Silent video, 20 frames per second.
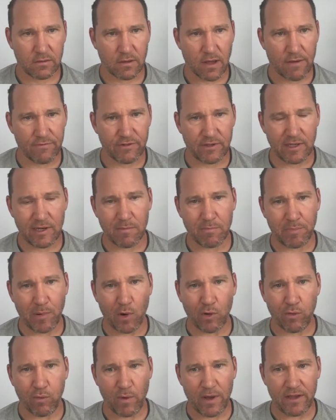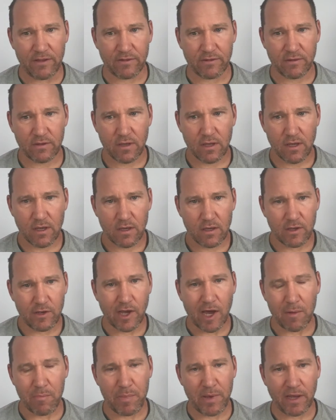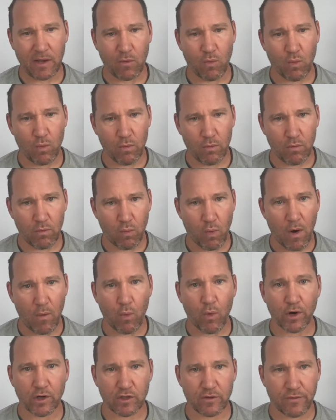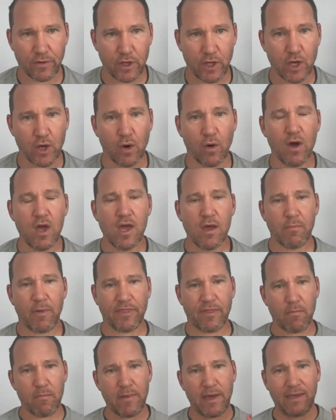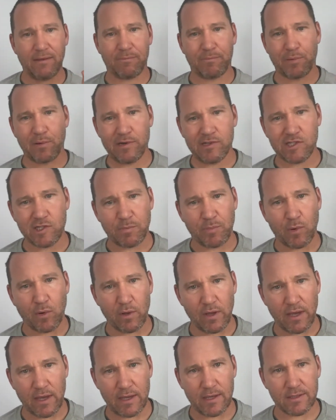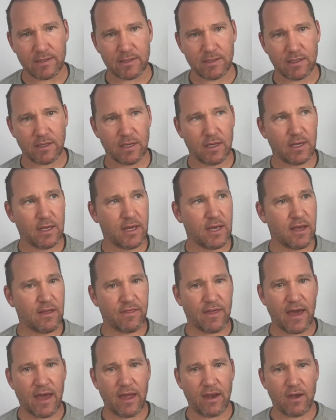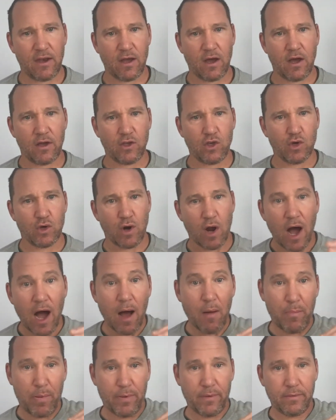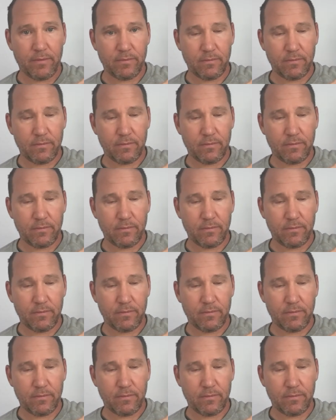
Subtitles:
I've seen it both ways. You got to pick what works for you. But the main principle is that you're up.